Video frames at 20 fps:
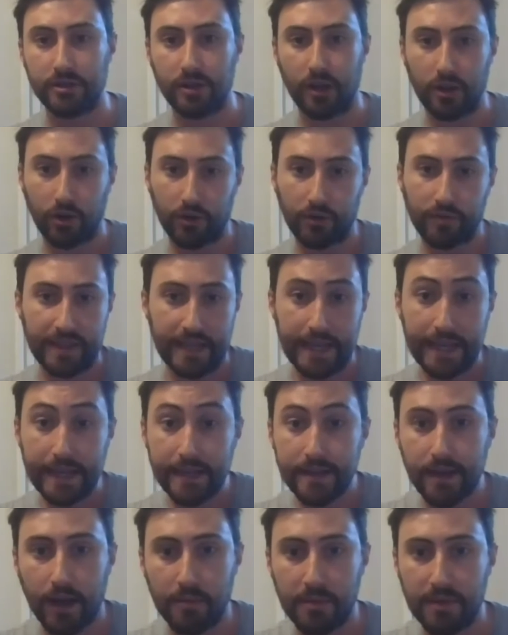a lot of the
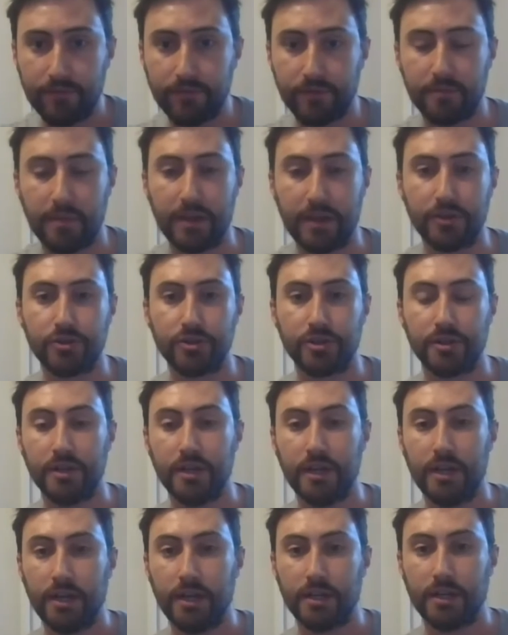income information
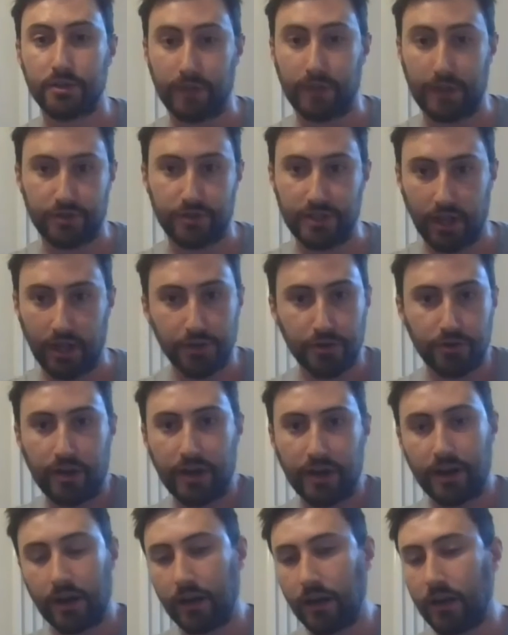to actually
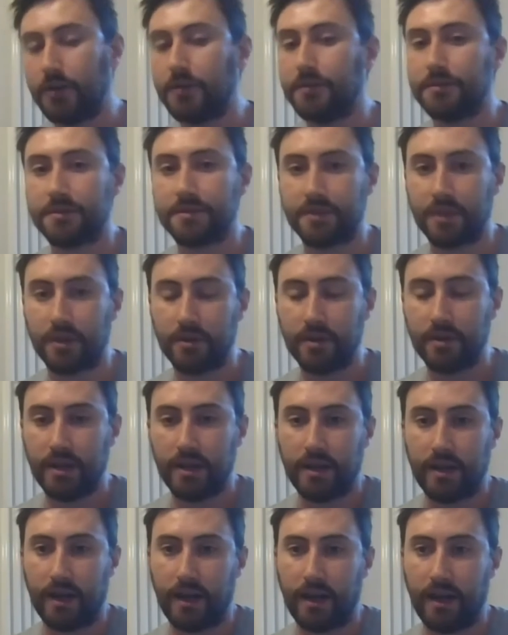underwrite our loans. So
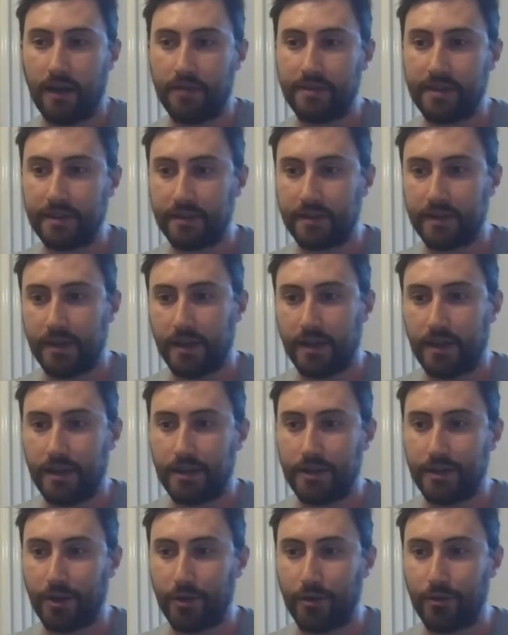I think,
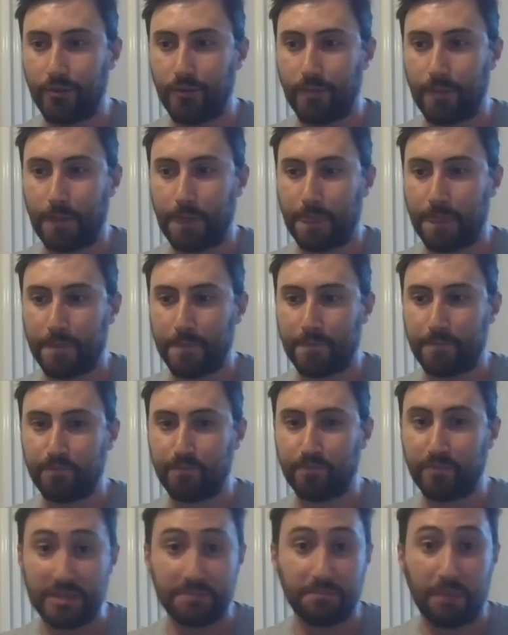
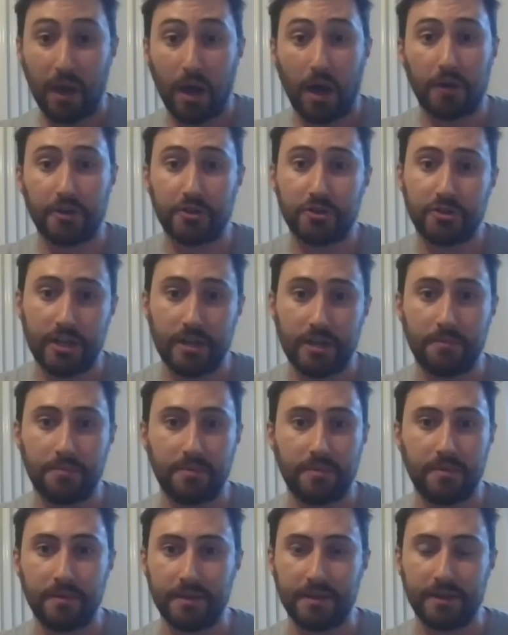this
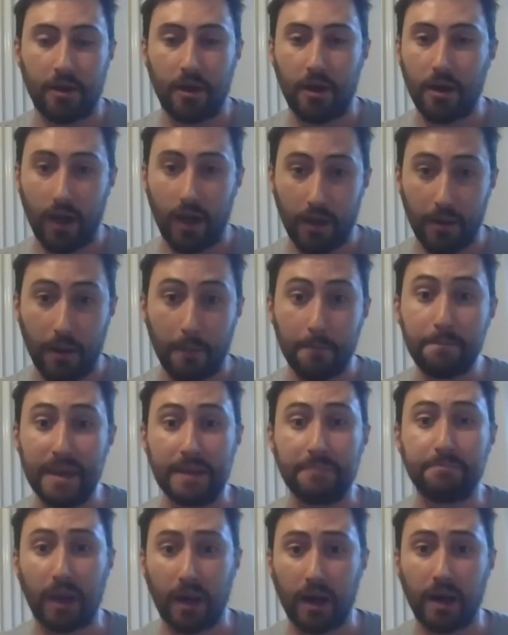partnership, a
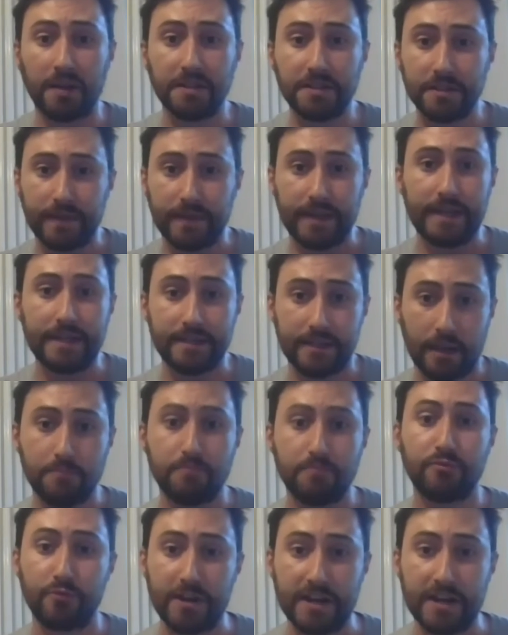big part of it is like
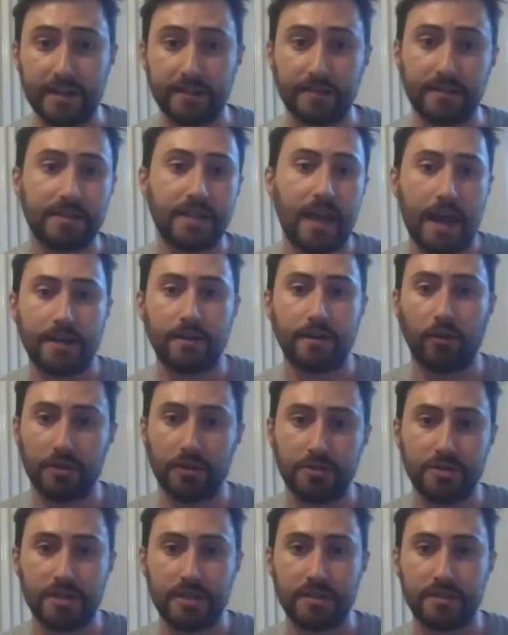bringing the
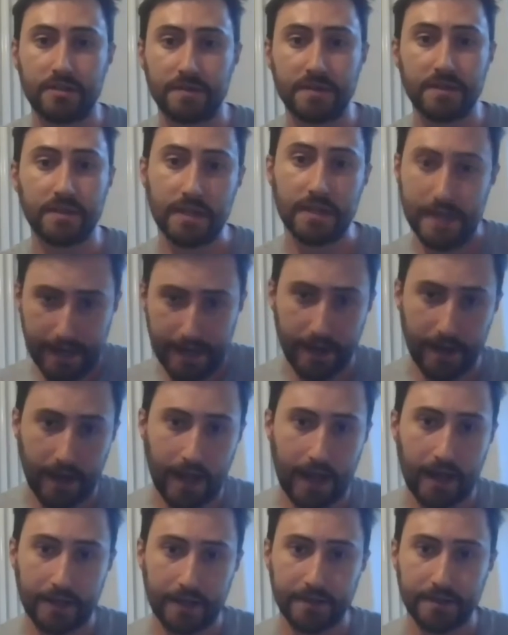technologies of Selena
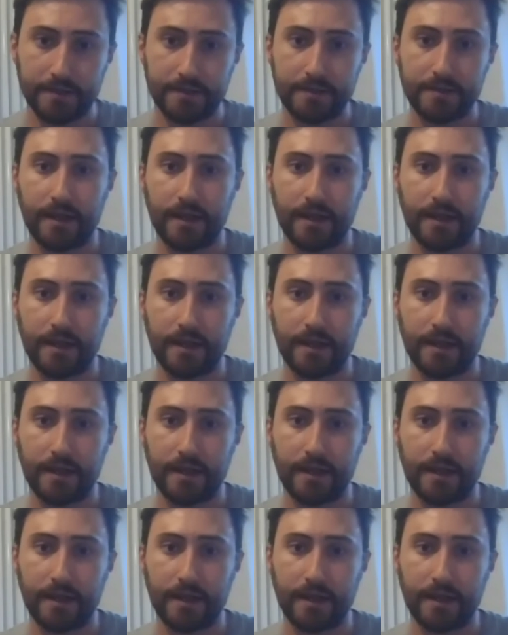and